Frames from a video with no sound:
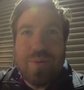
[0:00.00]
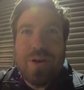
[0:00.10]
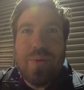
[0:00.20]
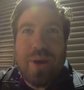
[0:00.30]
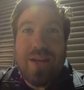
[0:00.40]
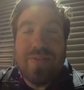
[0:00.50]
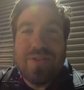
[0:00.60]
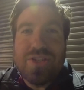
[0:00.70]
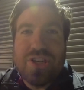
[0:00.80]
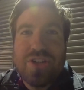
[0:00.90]
we're all waiting for
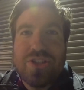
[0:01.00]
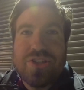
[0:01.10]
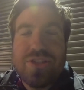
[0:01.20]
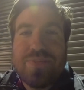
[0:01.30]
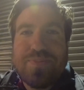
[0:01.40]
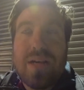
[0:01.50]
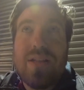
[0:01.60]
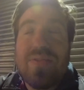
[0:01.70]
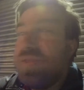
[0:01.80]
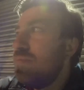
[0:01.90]
the chargers.
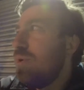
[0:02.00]
Luckily for the